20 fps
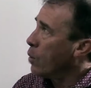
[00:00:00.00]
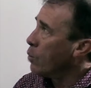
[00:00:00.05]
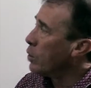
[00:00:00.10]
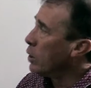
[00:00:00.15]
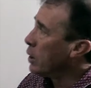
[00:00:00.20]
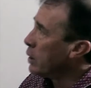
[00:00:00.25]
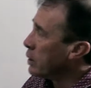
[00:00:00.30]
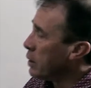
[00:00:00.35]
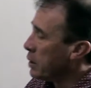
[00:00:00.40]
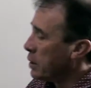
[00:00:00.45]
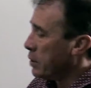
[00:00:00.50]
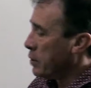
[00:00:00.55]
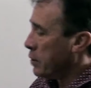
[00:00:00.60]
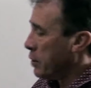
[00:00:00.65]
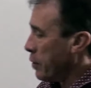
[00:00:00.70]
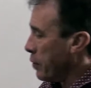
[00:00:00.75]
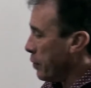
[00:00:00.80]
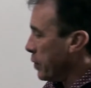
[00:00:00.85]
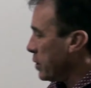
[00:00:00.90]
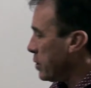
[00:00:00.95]
Well,
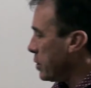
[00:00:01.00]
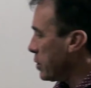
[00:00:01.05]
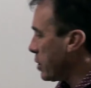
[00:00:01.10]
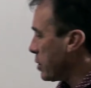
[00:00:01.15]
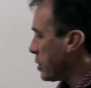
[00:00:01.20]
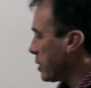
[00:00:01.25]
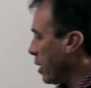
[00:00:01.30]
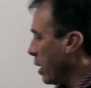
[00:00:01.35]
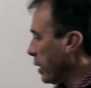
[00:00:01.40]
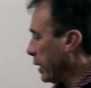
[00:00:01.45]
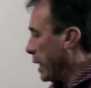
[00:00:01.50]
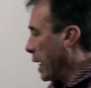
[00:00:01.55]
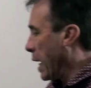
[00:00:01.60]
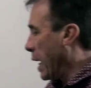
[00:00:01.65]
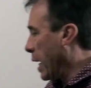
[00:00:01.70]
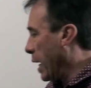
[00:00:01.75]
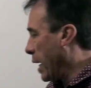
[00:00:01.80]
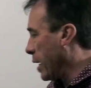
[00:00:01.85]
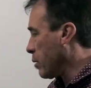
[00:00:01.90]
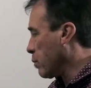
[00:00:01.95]
this is a slightly
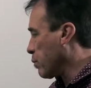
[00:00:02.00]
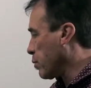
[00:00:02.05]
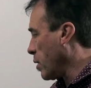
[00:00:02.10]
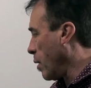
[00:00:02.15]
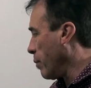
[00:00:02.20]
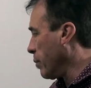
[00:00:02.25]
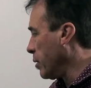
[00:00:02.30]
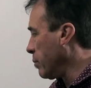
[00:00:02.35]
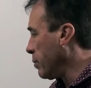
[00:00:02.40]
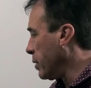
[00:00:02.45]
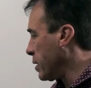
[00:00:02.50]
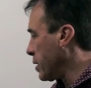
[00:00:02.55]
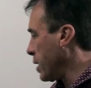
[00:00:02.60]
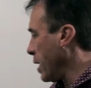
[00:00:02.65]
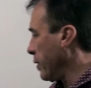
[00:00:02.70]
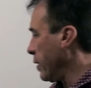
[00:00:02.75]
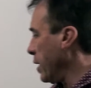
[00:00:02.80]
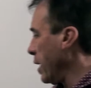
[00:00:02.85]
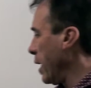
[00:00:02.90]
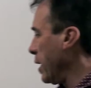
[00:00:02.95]
harder problem. It's
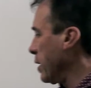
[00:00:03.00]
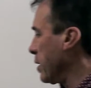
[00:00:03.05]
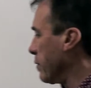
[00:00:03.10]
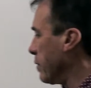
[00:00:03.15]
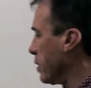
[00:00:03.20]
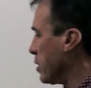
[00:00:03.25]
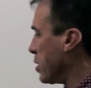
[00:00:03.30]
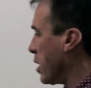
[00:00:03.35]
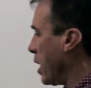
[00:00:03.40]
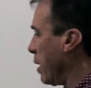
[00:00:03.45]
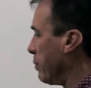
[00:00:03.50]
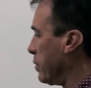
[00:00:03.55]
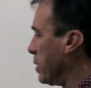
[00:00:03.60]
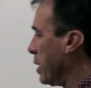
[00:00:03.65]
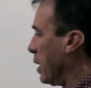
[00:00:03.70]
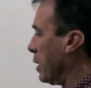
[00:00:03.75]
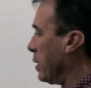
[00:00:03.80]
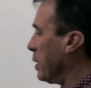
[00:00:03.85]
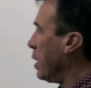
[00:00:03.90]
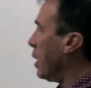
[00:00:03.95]
at the end of the
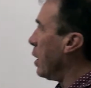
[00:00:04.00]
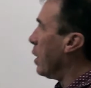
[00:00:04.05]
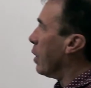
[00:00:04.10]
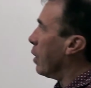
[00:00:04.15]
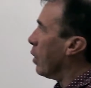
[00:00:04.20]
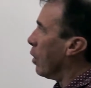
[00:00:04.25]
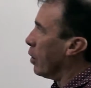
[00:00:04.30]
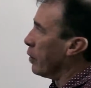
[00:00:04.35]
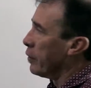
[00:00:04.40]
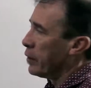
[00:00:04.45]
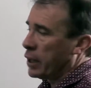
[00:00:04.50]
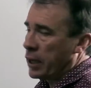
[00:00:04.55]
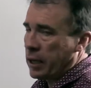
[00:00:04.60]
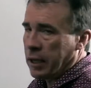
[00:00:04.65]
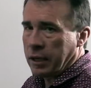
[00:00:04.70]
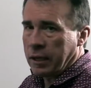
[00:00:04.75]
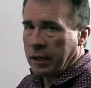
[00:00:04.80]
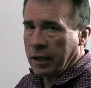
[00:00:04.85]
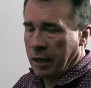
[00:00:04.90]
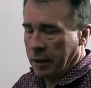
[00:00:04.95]
chapter on the
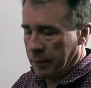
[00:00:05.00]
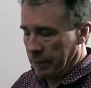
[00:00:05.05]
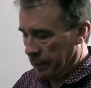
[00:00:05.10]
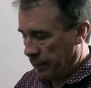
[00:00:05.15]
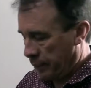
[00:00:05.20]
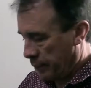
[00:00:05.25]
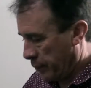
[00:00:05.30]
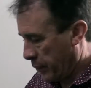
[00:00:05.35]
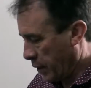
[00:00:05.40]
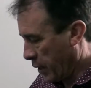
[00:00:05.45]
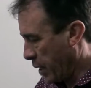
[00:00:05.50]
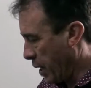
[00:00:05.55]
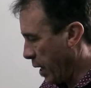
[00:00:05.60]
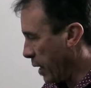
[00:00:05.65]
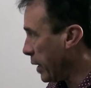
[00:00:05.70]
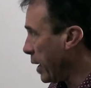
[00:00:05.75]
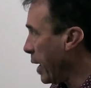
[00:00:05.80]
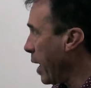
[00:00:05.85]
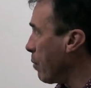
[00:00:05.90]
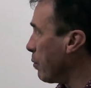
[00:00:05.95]

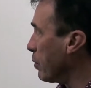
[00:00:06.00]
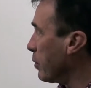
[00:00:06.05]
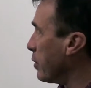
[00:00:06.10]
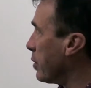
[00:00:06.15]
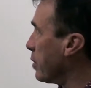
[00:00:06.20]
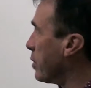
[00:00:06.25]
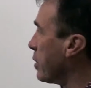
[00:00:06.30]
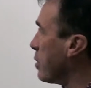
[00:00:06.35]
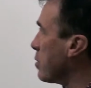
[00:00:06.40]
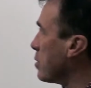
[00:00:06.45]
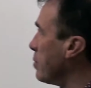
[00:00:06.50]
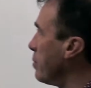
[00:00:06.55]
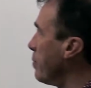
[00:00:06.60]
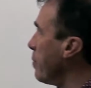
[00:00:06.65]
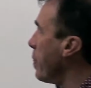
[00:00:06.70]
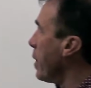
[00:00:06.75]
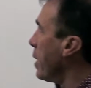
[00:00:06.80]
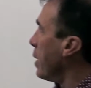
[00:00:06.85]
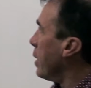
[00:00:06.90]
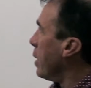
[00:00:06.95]
Cayley-Hamilton
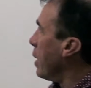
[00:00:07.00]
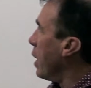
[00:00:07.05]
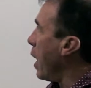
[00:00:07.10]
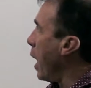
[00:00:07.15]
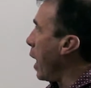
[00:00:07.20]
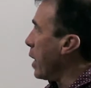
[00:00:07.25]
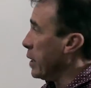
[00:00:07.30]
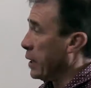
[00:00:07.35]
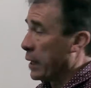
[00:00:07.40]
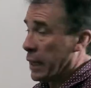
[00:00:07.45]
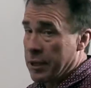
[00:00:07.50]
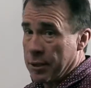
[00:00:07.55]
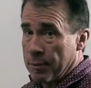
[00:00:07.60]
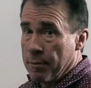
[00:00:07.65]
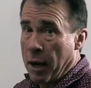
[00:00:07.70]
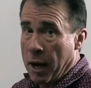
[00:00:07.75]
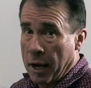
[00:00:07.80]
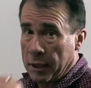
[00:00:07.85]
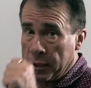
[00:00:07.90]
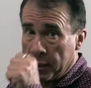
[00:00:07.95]
theorem, and it is
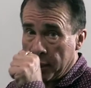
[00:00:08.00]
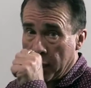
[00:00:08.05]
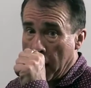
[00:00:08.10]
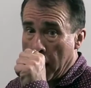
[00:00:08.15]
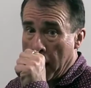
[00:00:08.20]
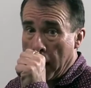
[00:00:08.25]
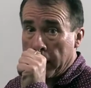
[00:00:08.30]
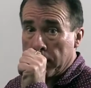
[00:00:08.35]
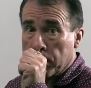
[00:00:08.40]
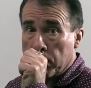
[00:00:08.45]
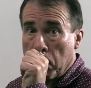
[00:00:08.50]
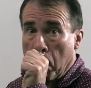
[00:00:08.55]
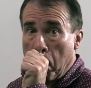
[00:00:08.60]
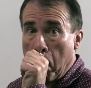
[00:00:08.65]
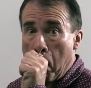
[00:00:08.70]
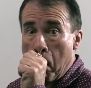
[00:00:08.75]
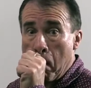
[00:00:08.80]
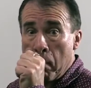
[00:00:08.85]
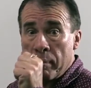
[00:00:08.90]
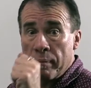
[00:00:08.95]
marked as a hard
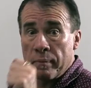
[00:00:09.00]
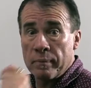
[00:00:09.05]
problem,